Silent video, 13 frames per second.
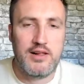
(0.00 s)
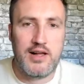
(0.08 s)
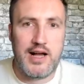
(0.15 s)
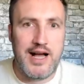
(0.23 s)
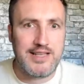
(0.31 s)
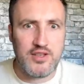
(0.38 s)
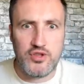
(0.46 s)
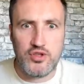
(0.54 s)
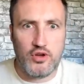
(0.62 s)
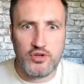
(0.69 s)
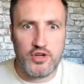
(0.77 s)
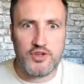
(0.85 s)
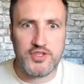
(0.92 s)
As a
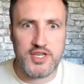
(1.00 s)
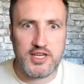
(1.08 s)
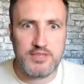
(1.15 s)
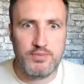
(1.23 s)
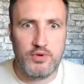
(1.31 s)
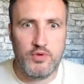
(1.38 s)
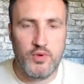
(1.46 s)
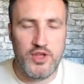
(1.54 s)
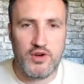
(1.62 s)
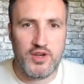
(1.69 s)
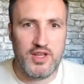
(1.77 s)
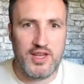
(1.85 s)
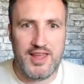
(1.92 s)
non-contact sport, we're not
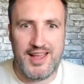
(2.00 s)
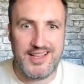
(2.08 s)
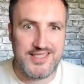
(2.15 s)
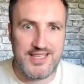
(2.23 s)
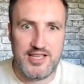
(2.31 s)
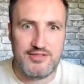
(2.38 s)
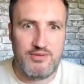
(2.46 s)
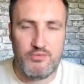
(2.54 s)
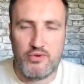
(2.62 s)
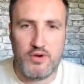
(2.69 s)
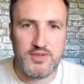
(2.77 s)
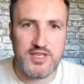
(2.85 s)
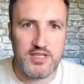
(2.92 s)
going to get that sensory
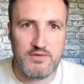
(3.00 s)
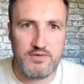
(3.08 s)
process of